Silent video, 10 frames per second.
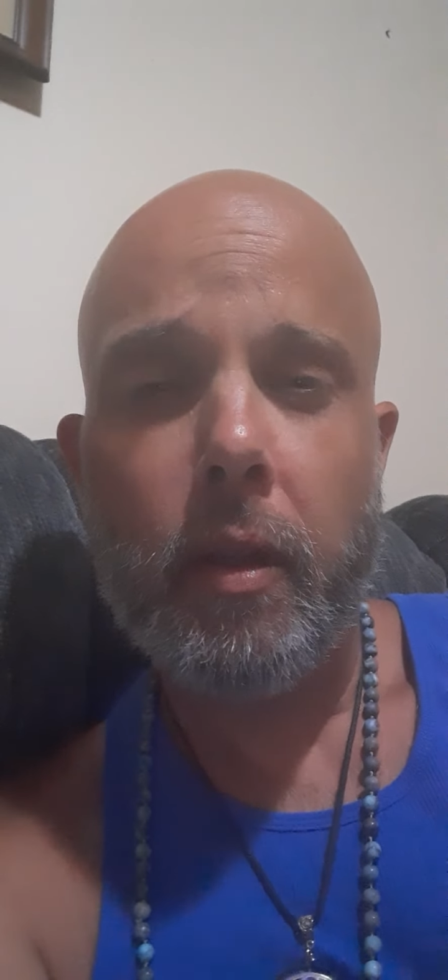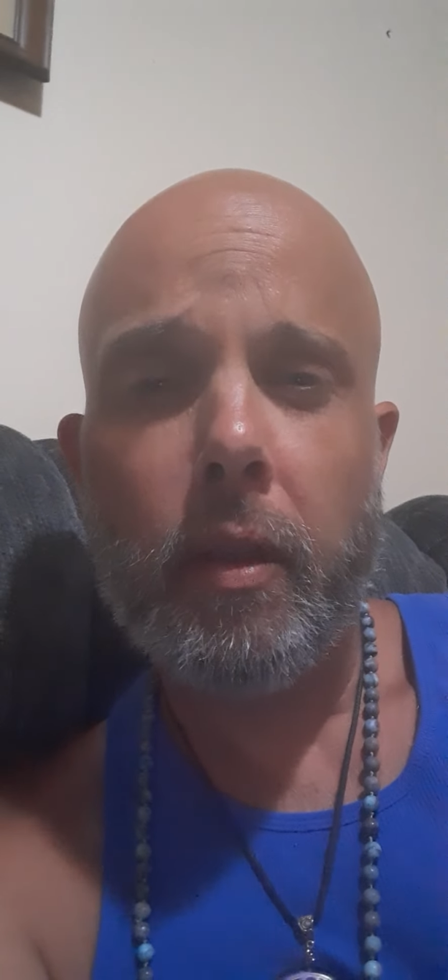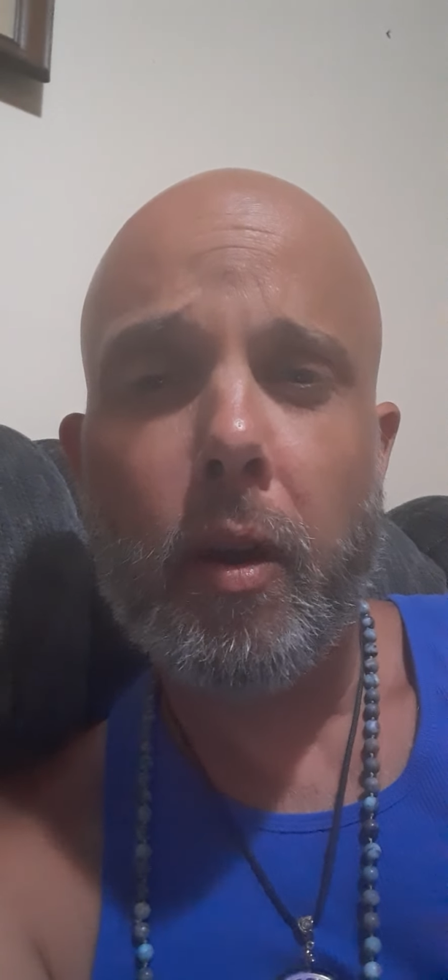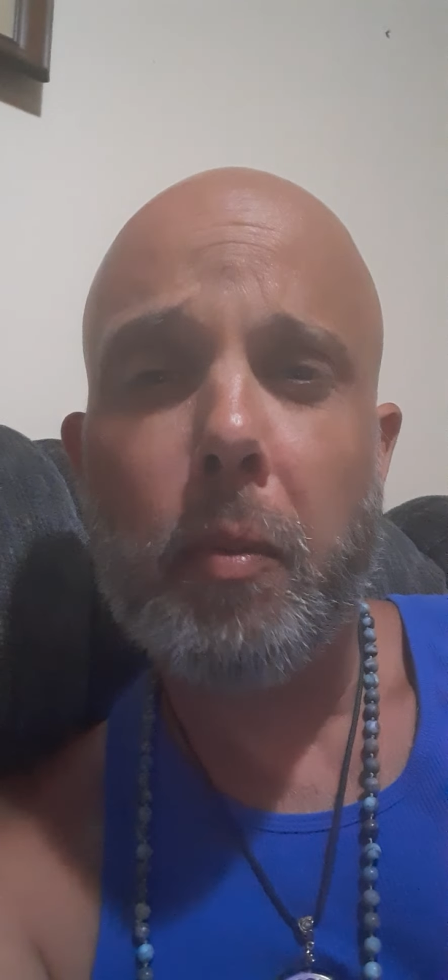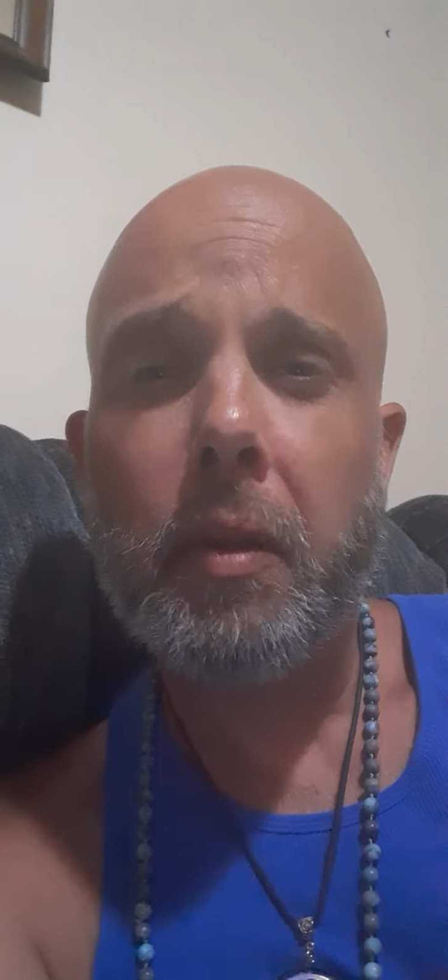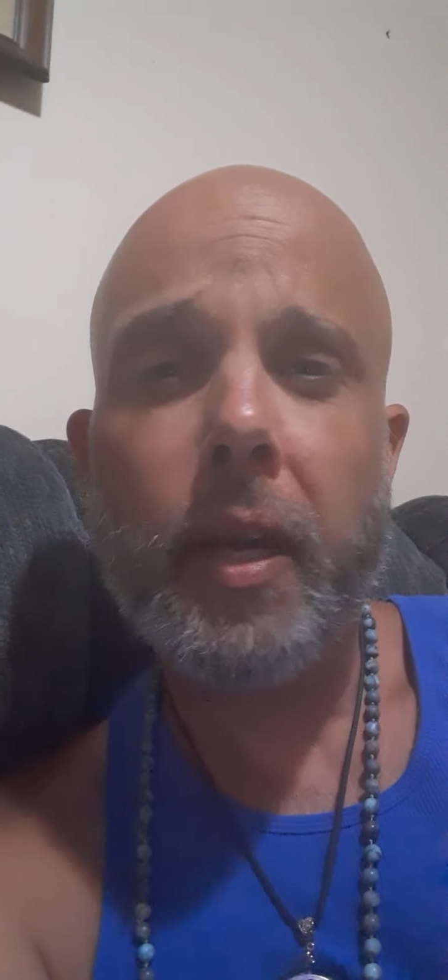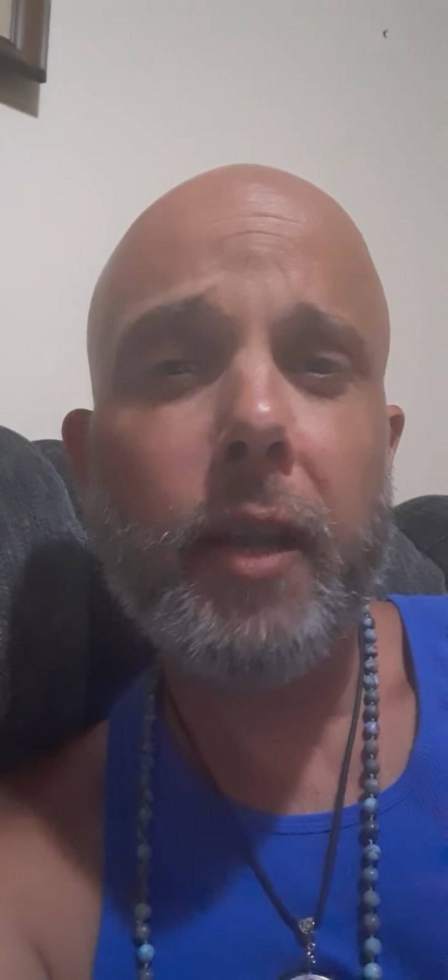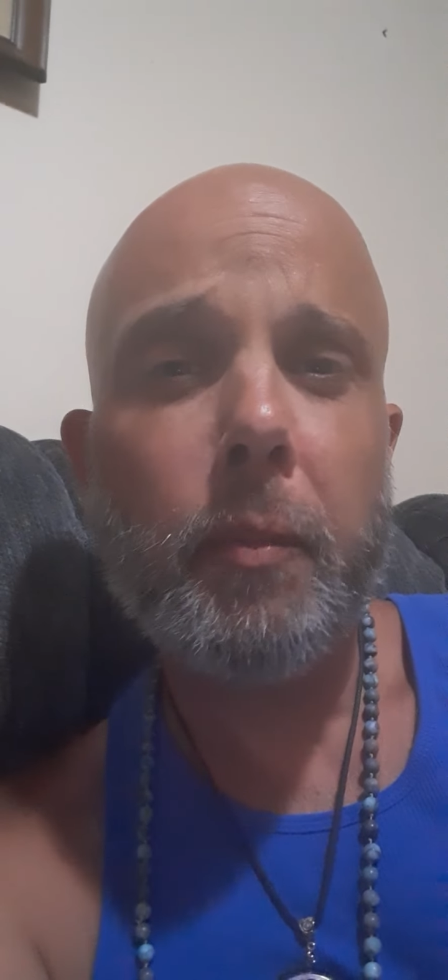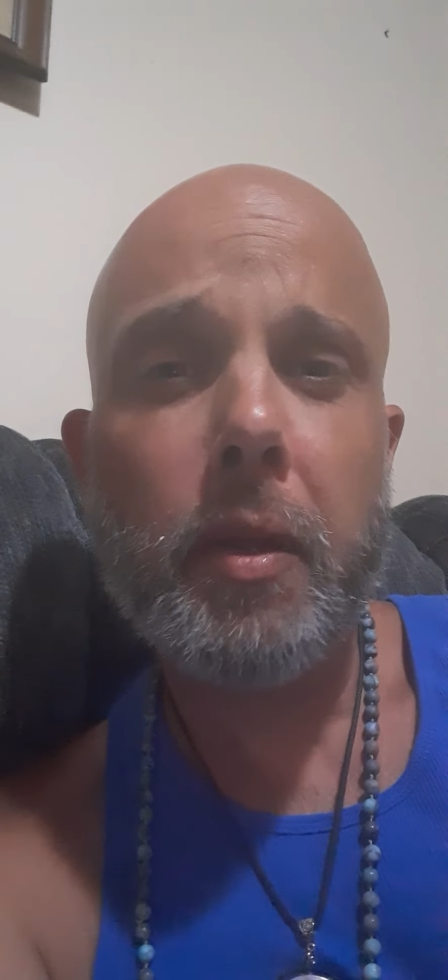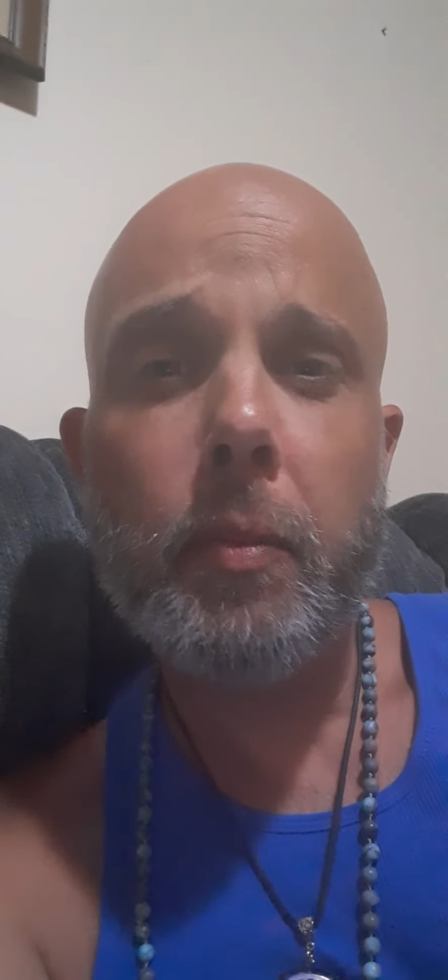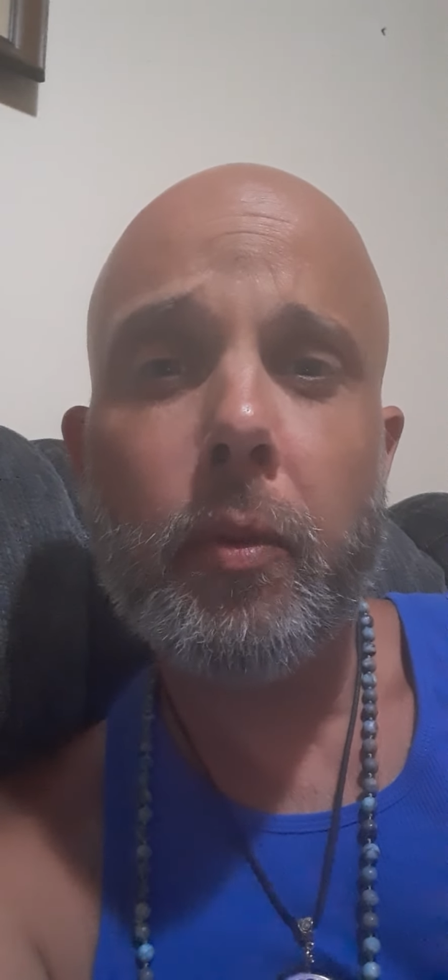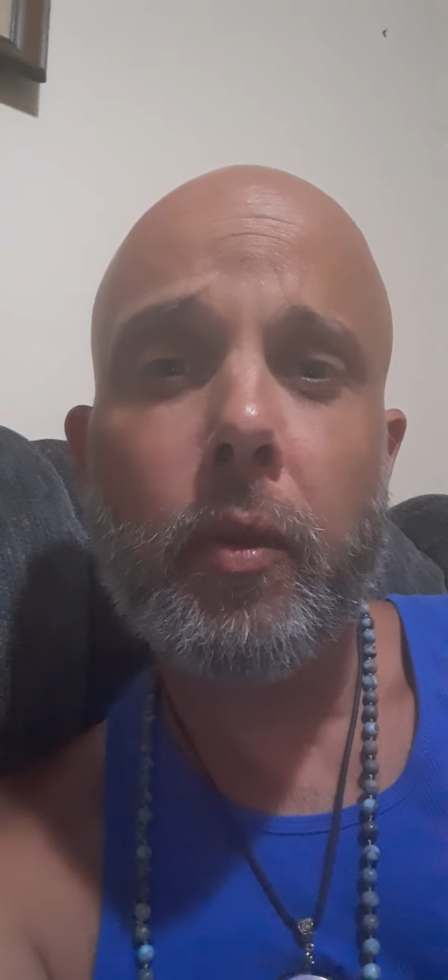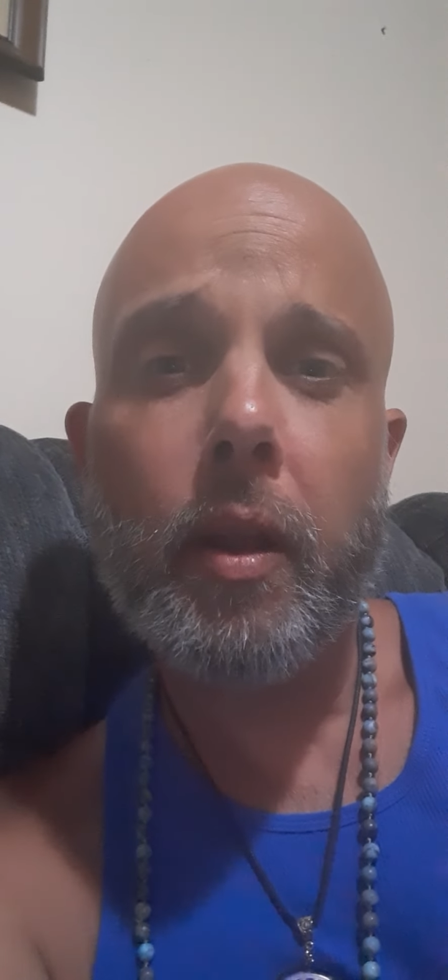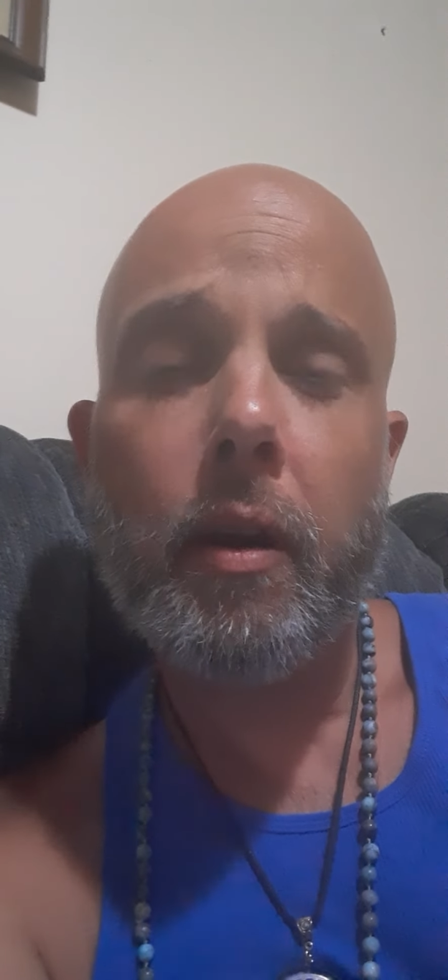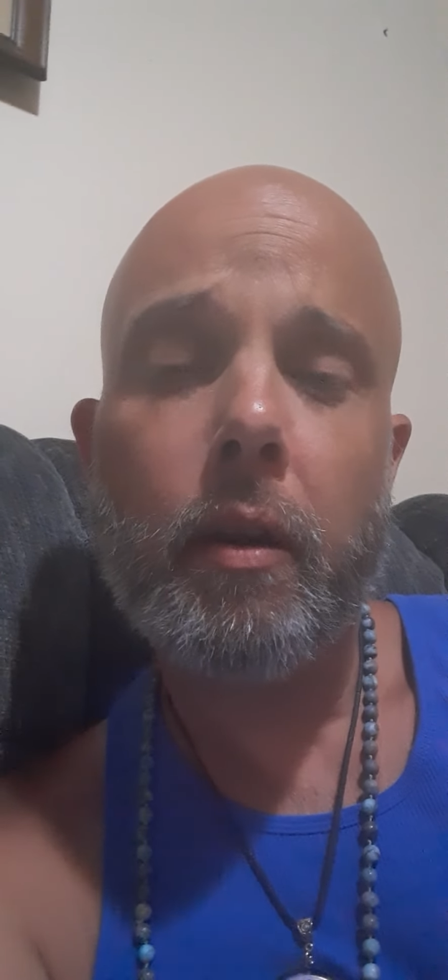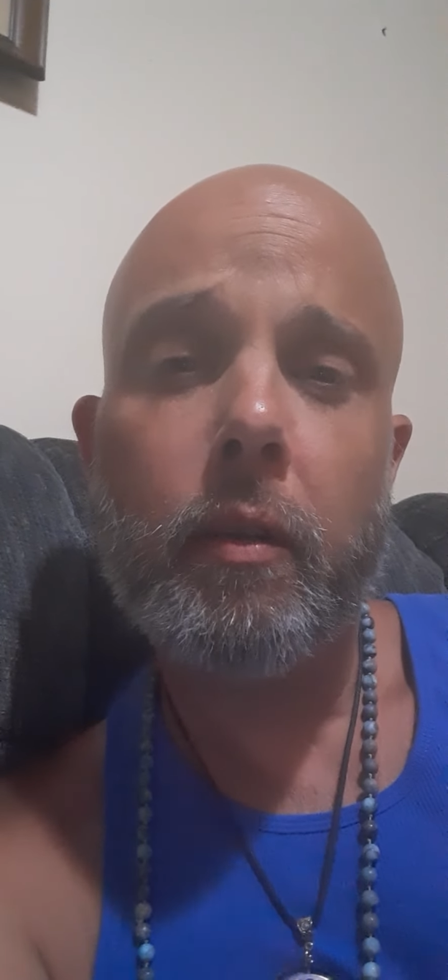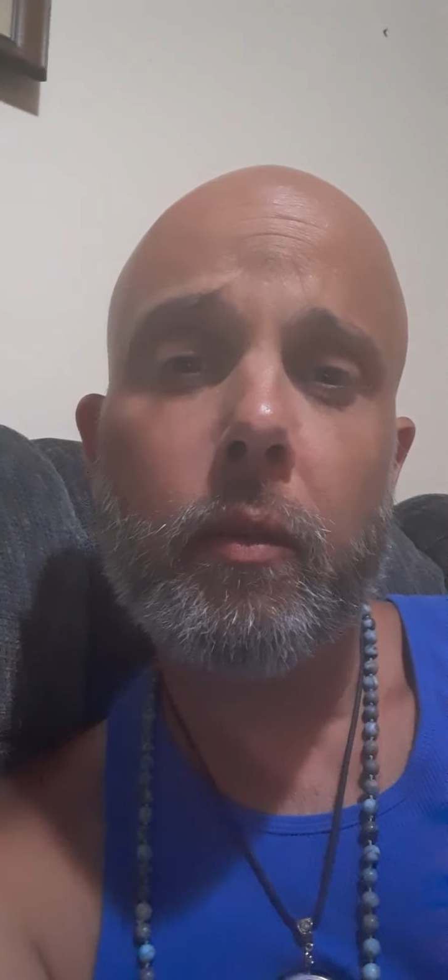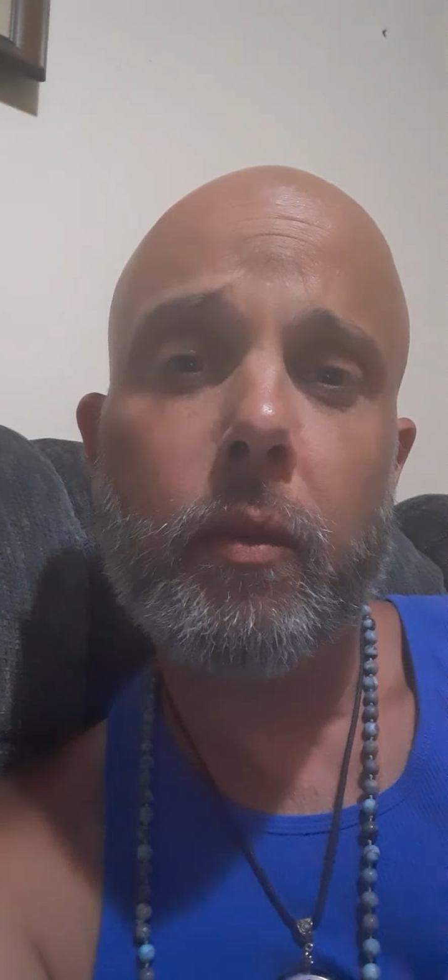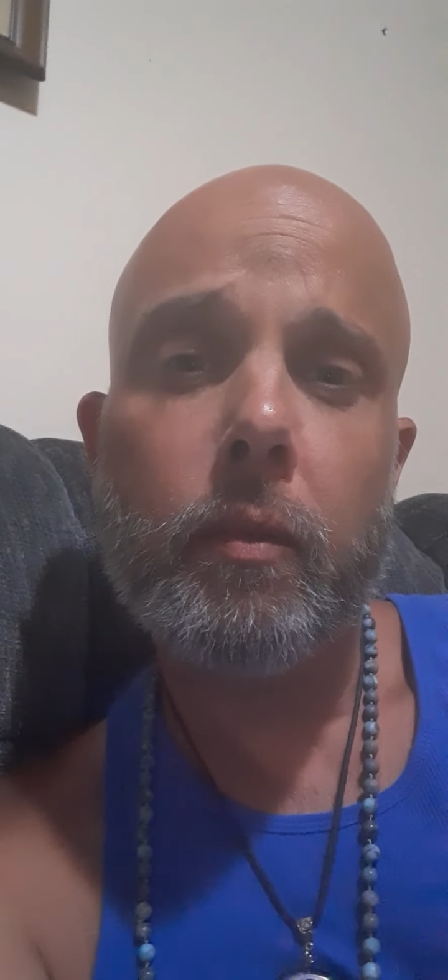There are plenty of people that are